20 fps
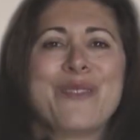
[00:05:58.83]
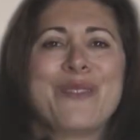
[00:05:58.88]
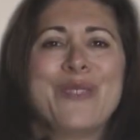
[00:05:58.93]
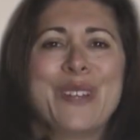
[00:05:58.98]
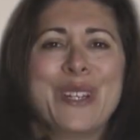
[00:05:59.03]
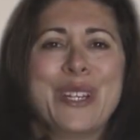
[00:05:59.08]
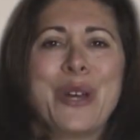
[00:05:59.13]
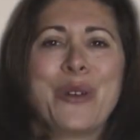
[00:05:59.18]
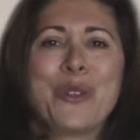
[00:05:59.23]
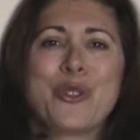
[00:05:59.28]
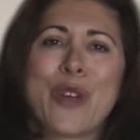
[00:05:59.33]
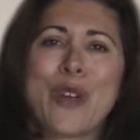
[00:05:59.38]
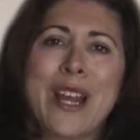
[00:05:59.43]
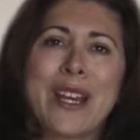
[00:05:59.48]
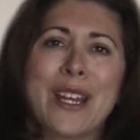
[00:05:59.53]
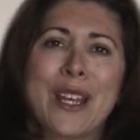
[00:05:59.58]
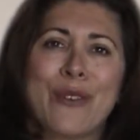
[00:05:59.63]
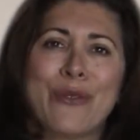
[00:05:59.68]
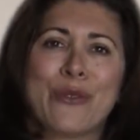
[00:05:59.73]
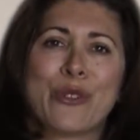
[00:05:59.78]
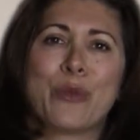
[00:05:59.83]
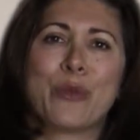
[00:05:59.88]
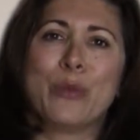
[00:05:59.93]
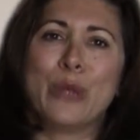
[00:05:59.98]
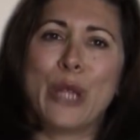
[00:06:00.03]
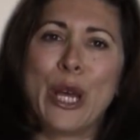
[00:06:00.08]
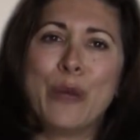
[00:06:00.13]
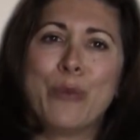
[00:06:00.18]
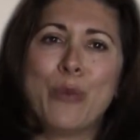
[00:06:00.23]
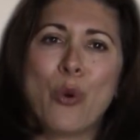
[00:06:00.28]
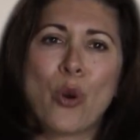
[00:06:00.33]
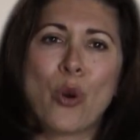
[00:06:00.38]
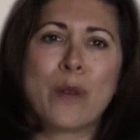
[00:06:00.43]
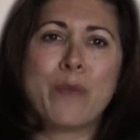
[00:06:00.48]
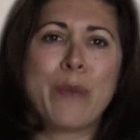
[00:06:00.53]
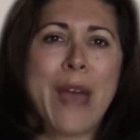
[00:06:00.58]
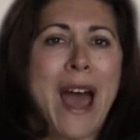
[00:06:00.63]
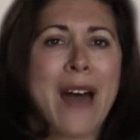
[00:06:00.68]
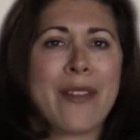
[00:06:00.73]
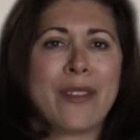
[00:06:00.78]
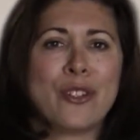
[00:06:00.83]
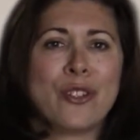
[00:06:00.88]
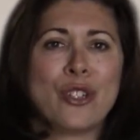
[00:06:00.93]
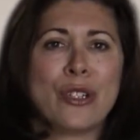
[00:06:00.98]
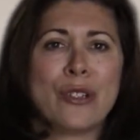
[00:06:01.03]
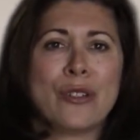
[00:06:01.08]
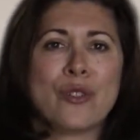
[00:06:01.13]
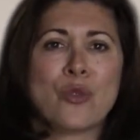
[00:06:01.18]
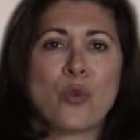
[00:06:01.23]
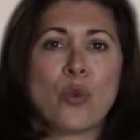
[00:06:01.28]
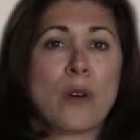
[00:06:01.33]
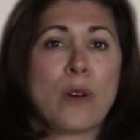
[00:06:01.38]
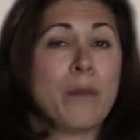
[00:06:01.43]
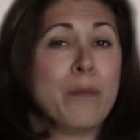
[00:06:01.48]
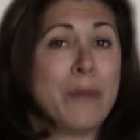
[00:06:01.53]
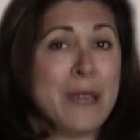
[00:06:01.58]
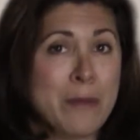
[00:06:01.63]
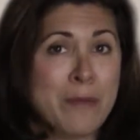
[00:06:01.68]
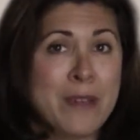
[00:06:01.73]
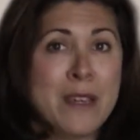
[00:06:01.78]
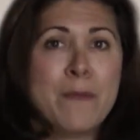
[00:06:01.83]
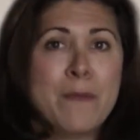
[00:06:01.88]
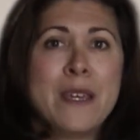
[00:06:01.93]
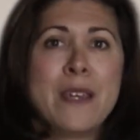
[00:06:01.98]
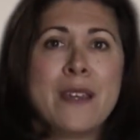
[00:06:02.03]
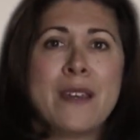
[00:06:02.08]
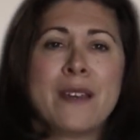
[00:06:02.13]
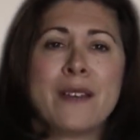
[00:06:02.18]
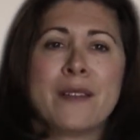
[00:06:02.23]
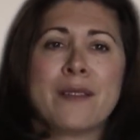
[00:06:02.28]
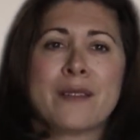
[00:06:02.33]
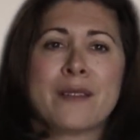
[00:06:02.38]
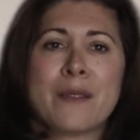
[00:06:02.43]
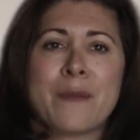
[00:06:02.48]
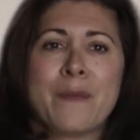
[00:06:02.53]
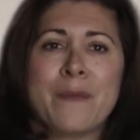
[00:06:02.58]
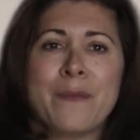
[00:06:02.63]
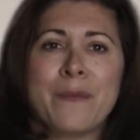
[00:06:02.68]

the video training for bloodborne pathogens, or BBPs.